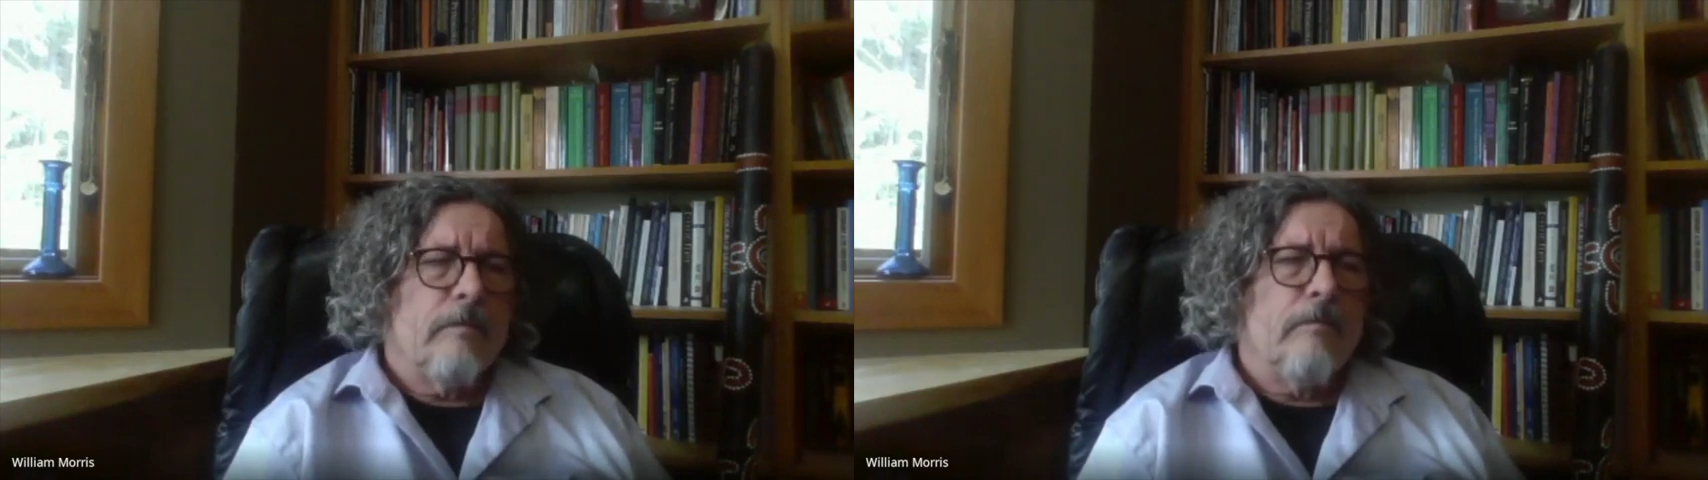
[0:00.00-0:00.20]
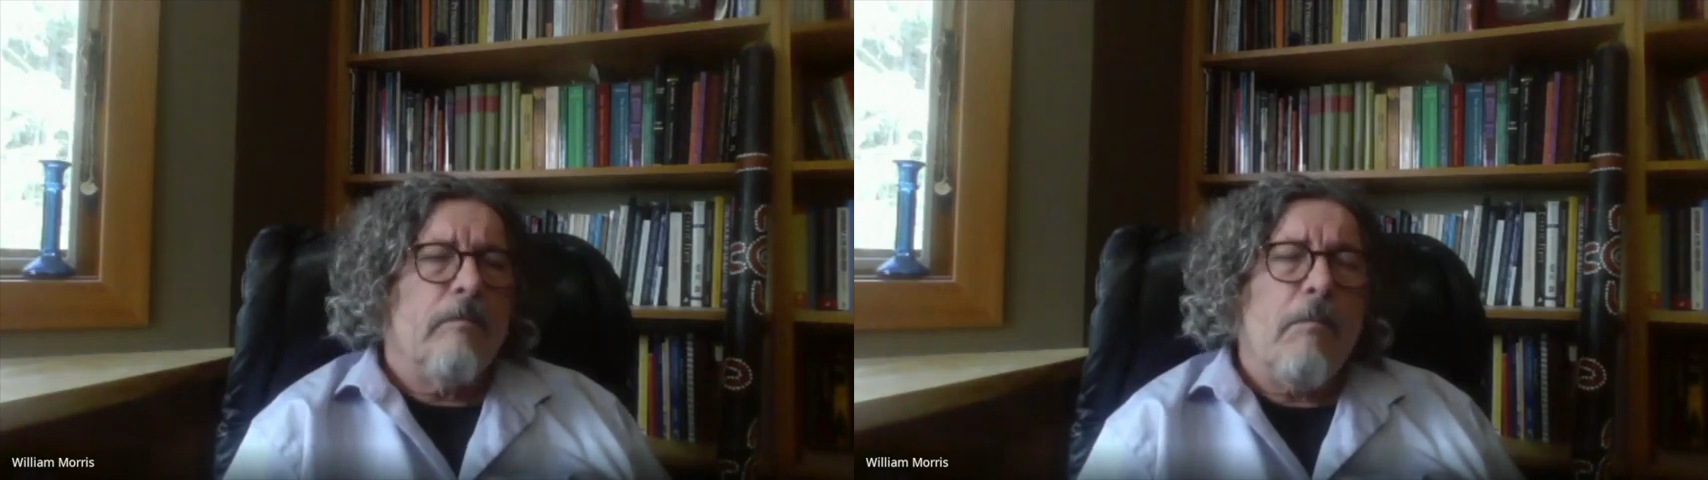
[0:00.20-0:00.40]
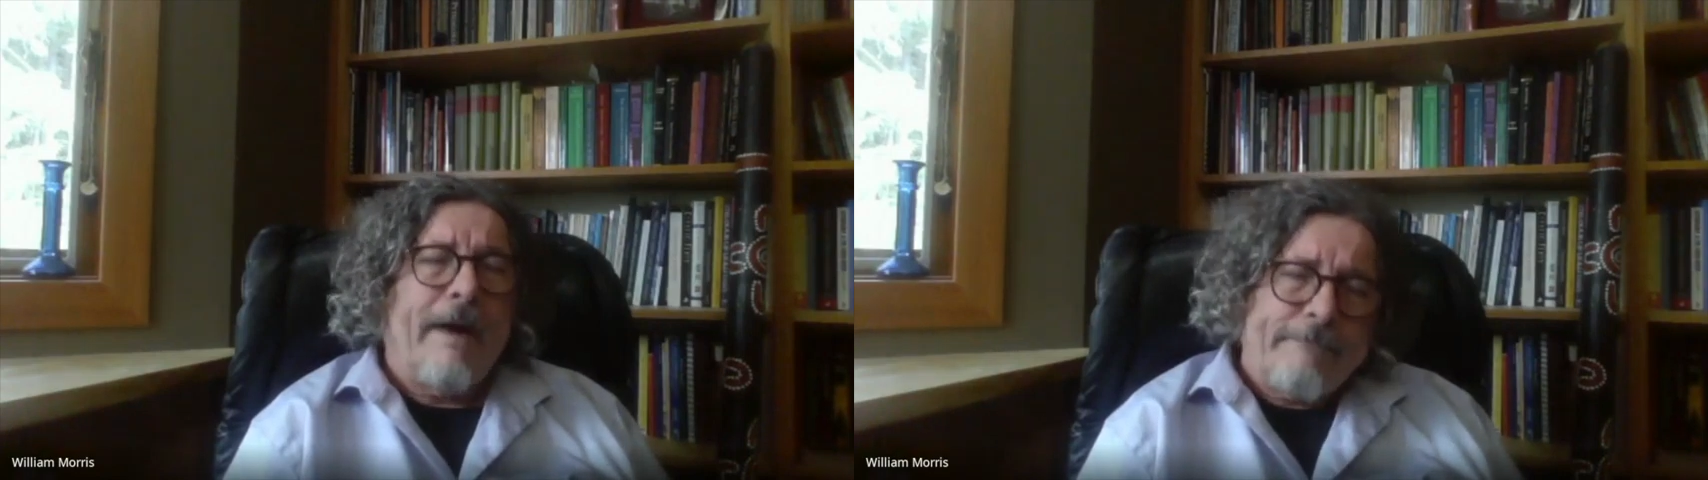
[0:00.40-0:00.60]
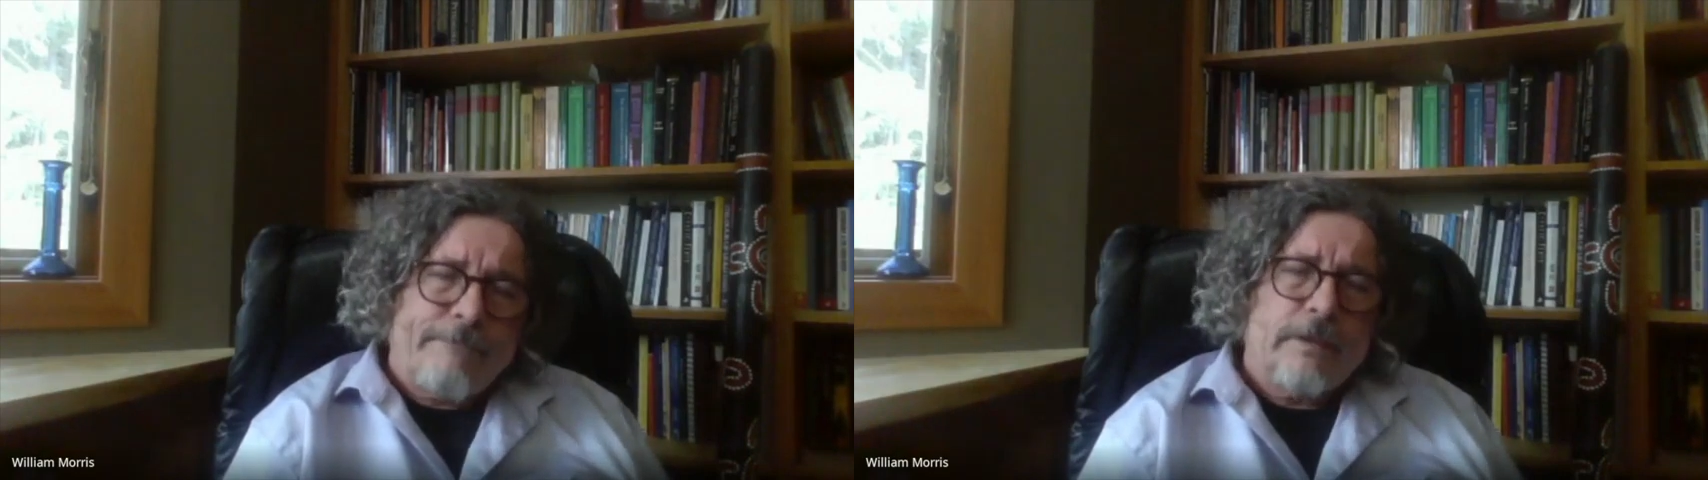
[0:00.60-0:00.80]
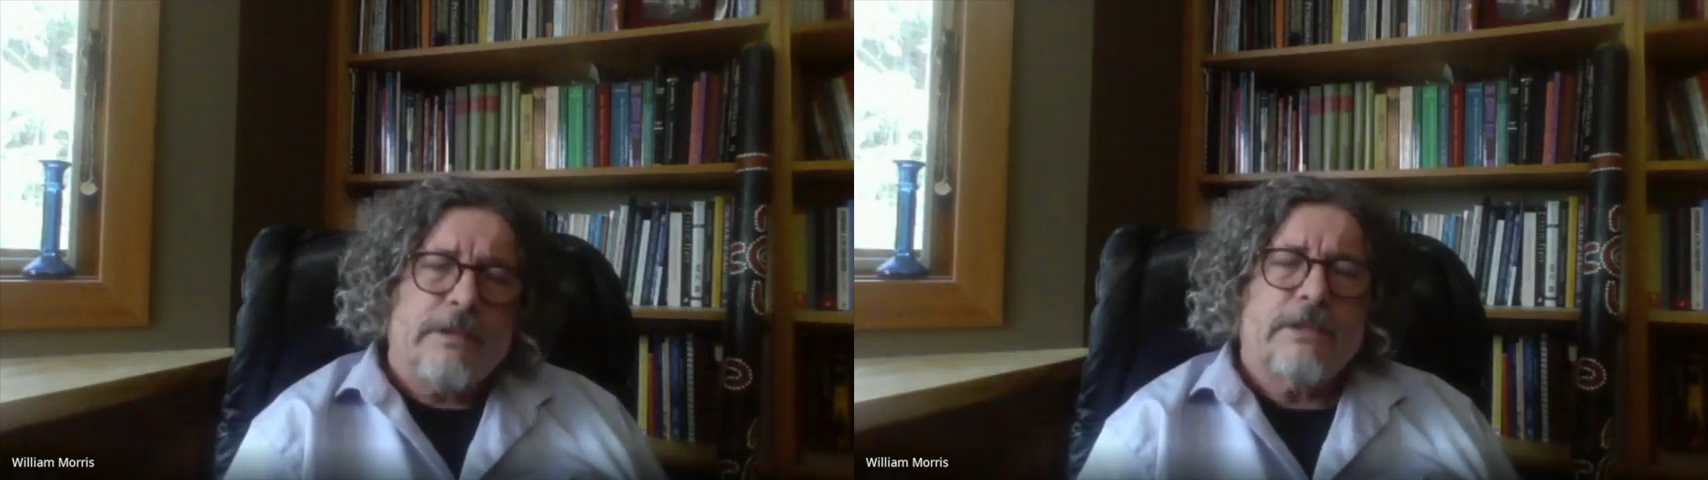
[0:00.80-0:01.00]
my
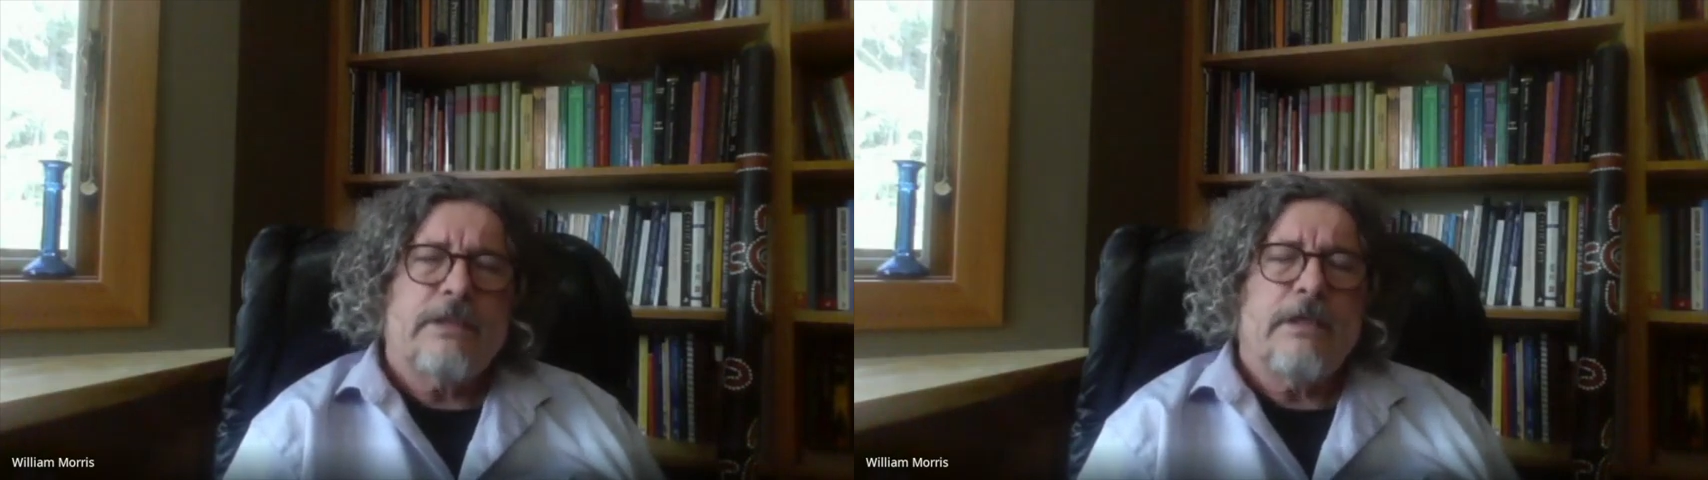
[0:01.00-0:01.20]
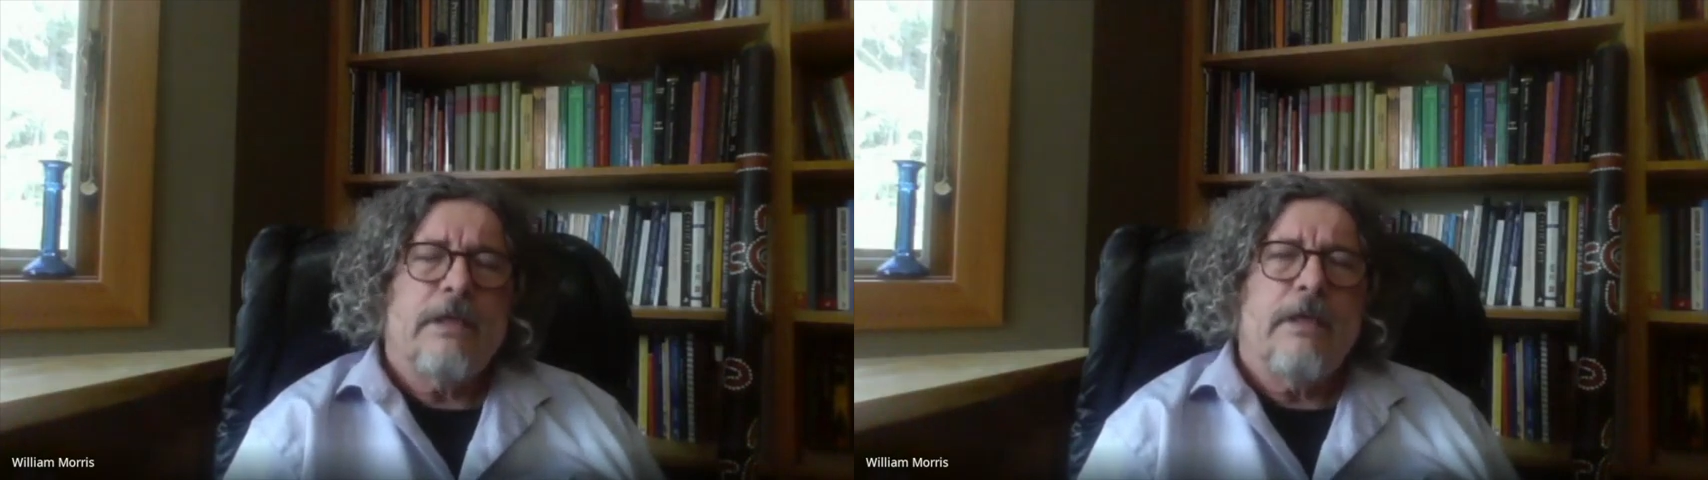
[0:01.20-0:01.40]
first